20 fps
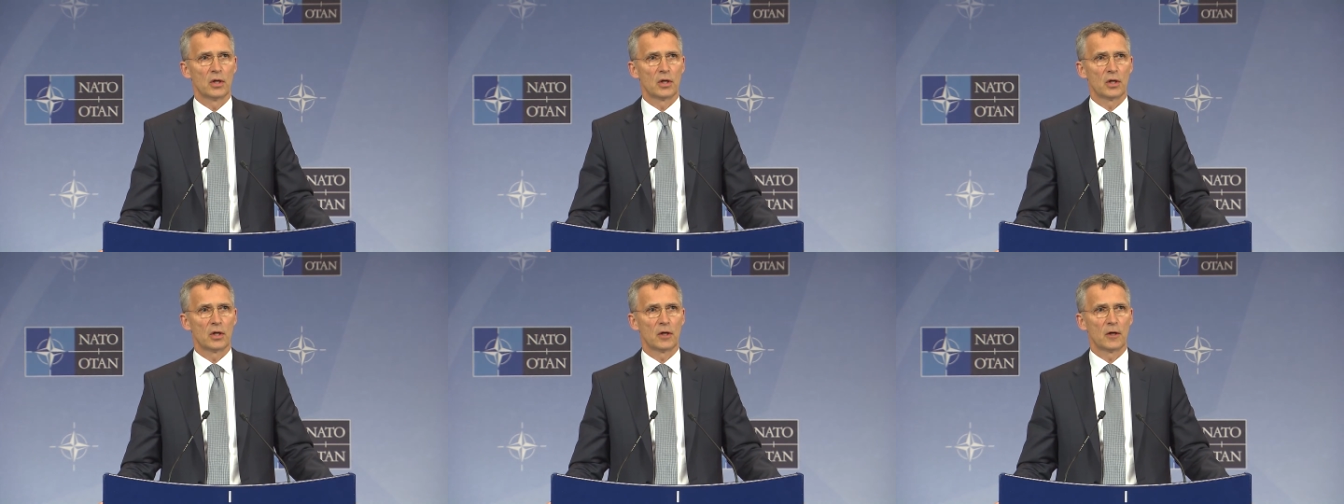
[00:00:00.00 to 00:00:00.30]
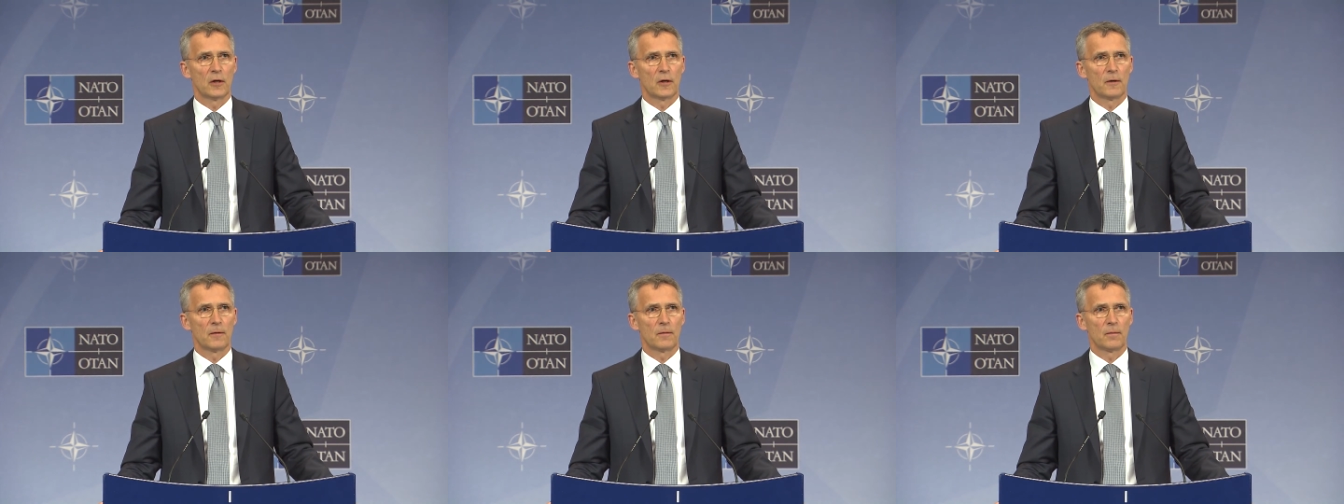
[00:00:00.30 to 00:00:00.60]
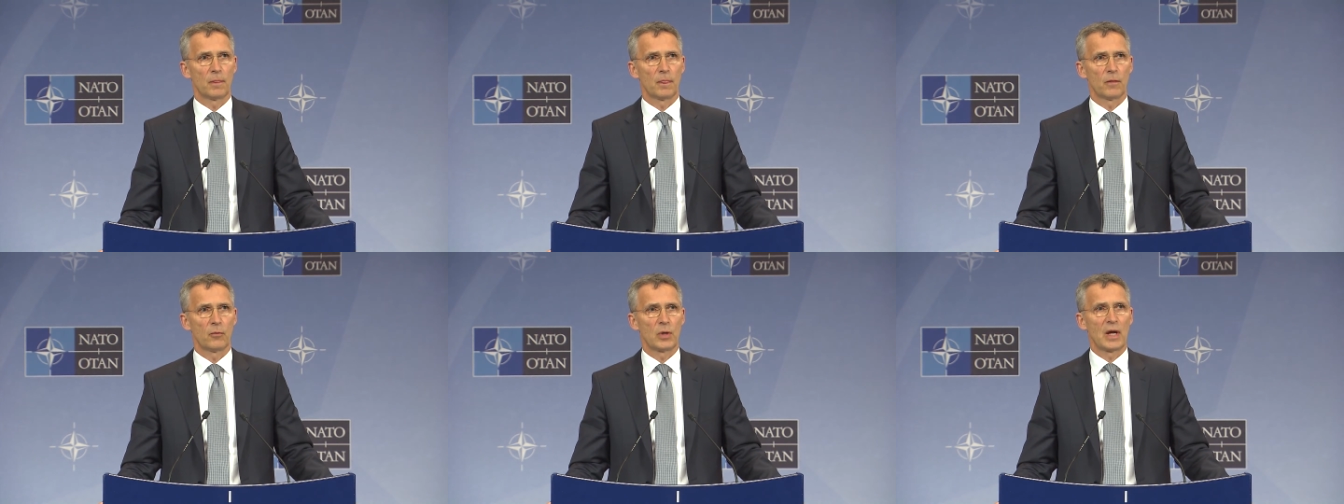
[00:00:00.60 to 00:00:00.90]

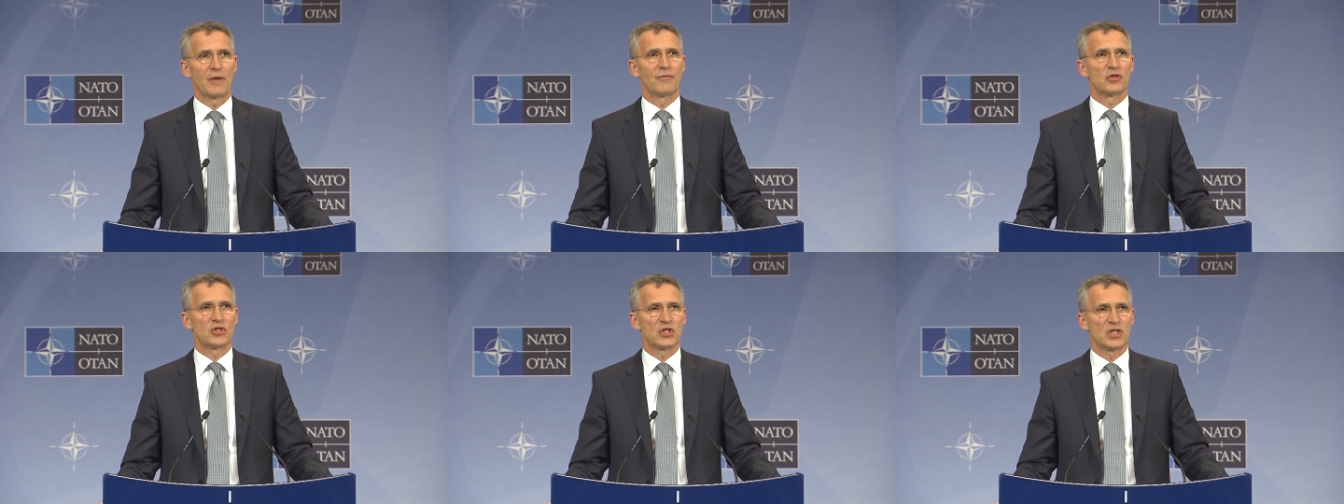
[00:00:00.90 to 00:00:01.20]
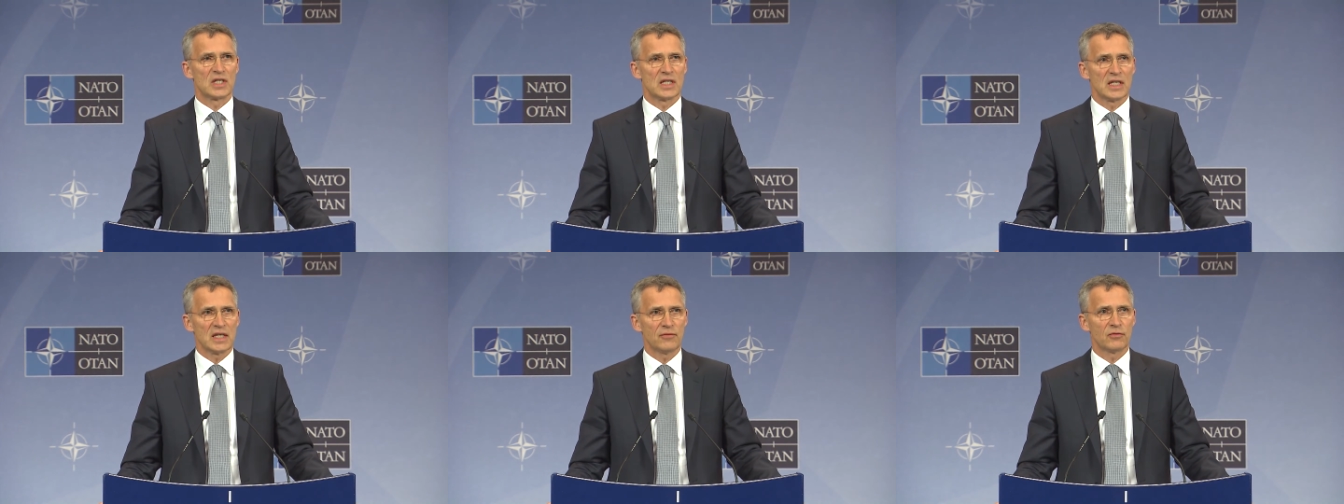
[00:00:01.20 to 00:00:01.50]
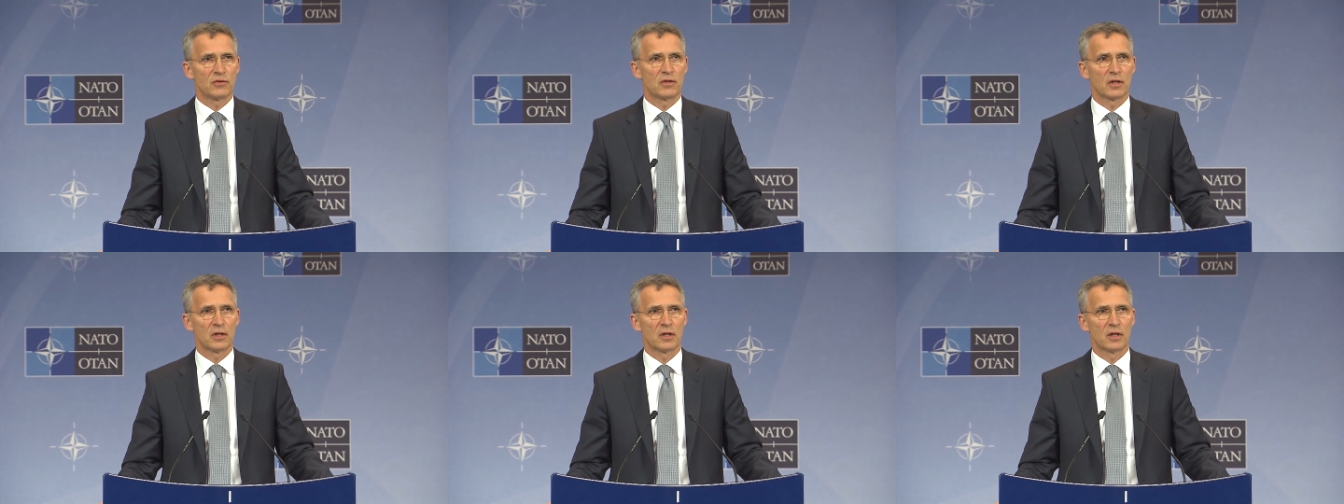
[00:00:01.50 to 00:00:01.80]
We have
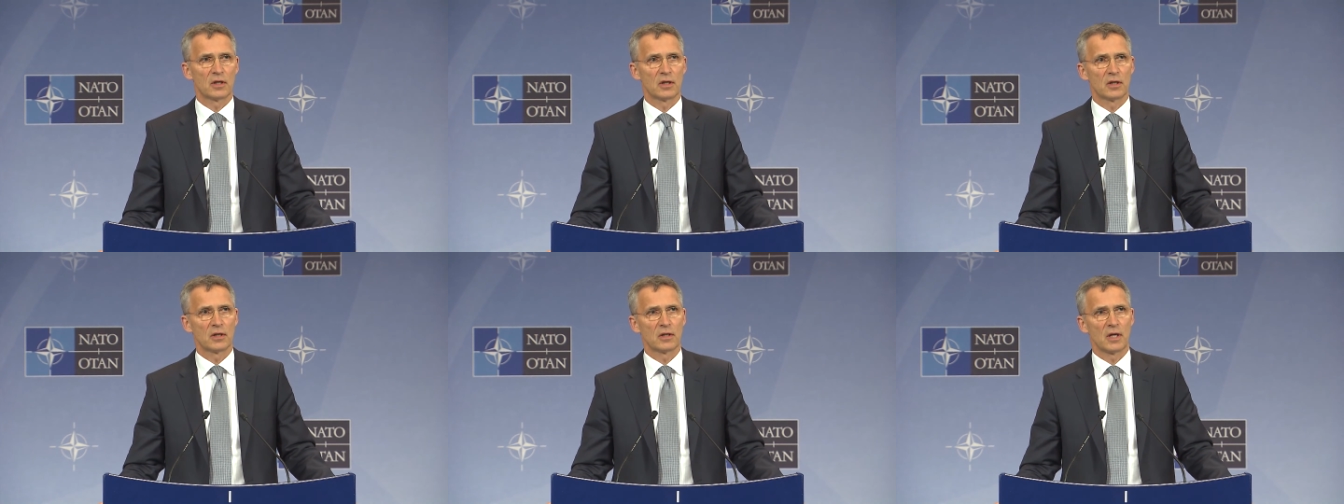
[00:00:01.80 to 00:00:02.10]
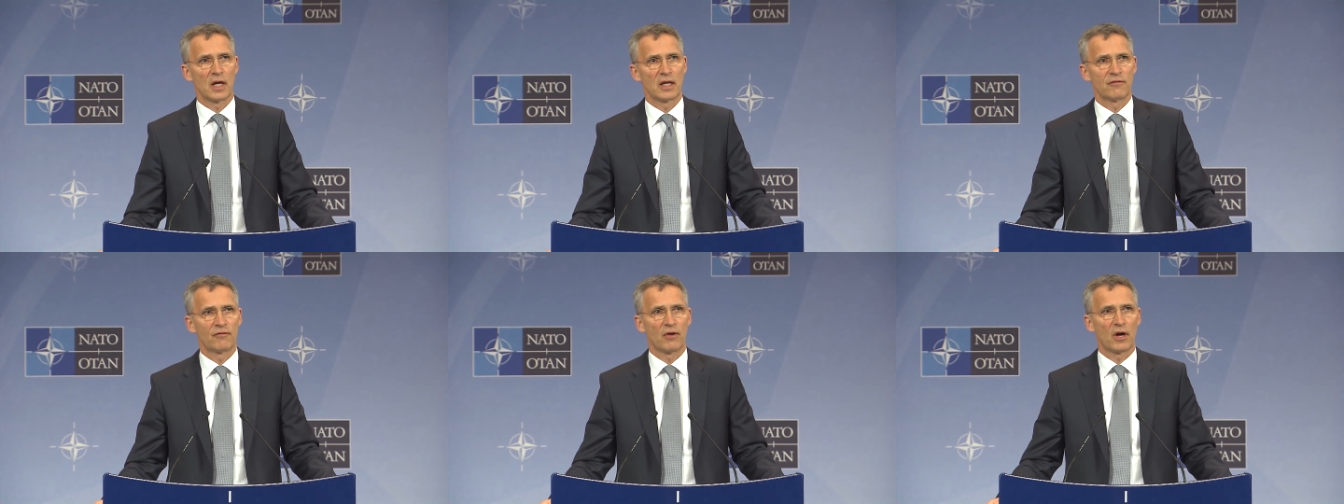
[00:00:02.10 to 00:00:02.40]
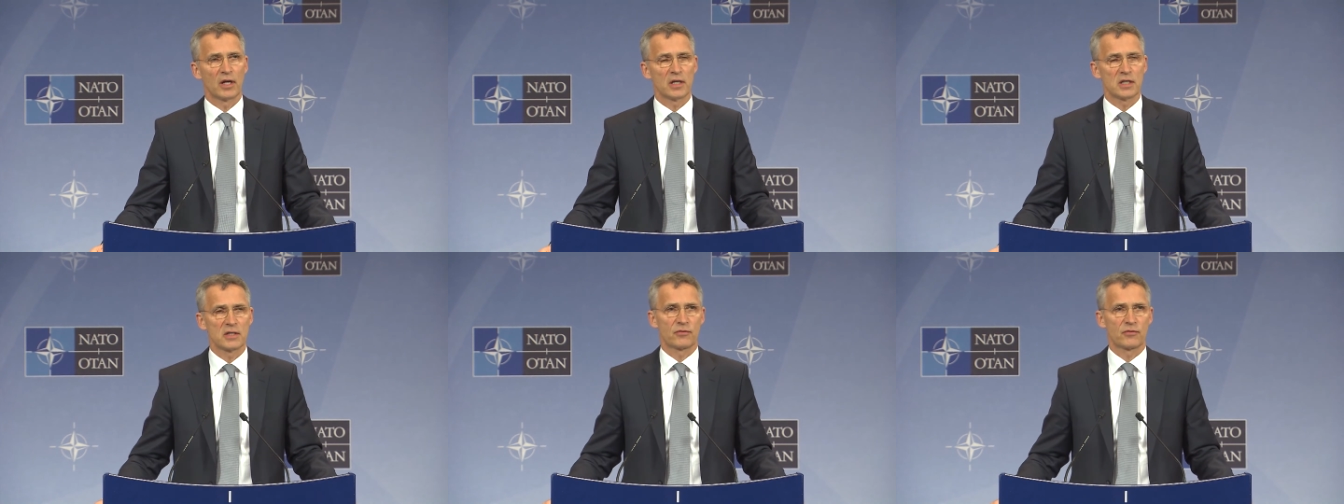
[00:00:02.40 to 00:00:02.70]
received advice